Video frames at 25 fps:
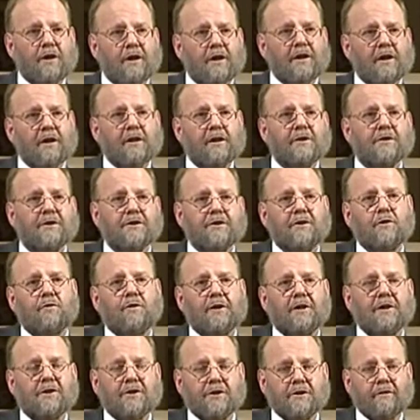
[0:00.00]
years to
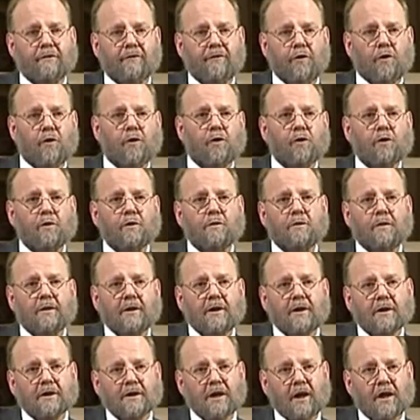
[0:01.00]
reach the full
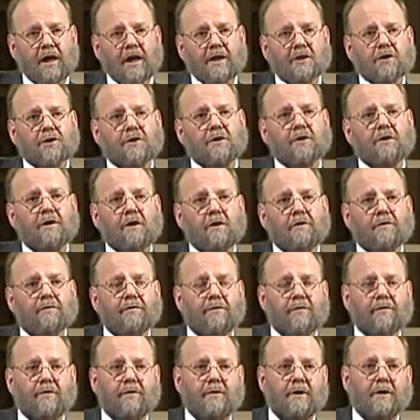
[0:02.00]
collection
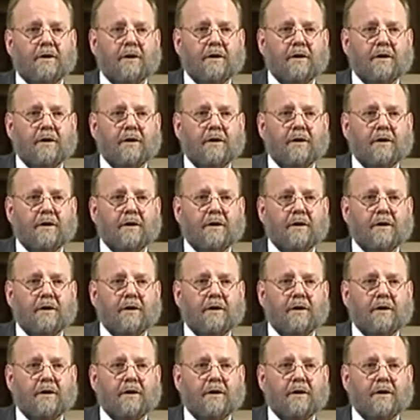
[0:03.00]
of